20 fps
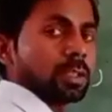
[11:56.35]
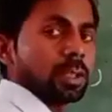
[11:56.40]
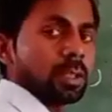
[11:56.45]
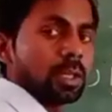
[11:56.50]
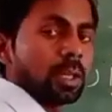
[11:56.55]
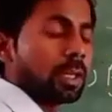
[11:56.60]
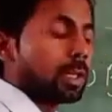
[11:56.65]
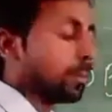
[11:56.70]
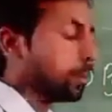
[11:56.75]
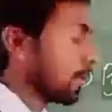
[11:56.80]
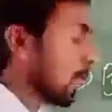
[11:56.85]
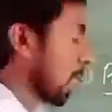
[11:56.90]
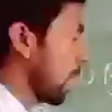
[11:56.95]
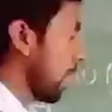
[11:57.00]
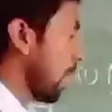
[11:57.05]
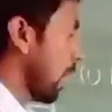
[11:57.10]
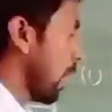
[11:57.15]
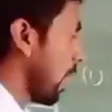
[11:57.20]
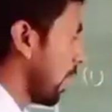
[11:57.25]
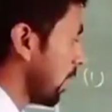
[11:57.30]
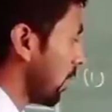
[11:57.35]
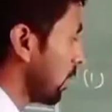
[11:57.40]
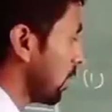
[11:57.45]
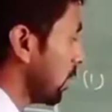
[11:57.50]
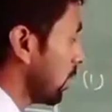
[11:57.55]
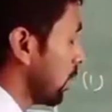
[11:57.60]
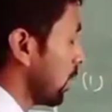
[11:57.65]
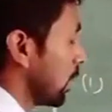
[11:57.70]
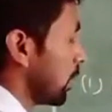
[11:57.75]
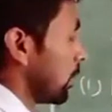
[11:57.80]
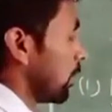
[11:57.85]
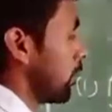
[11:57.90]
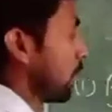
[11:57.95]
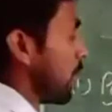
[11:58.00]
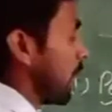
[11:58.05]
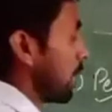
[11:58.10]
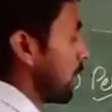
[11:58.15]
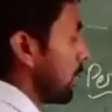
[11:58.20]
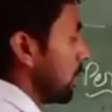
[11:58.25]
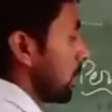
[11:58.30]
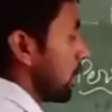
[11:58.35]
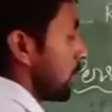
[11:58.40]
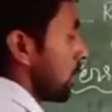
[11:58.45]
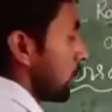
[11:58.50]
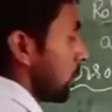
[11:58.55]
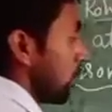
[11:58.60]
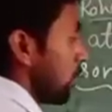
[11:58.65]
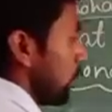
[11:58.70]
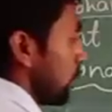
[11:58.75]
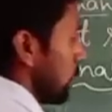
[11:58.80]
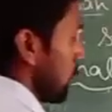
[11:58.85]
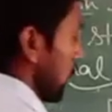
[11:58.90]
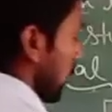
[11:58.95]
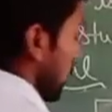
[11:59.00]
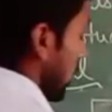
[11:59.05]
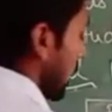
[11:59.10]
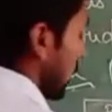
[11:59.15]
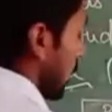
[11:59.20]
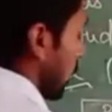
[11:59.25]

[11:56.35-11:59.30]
Yes, and you can use its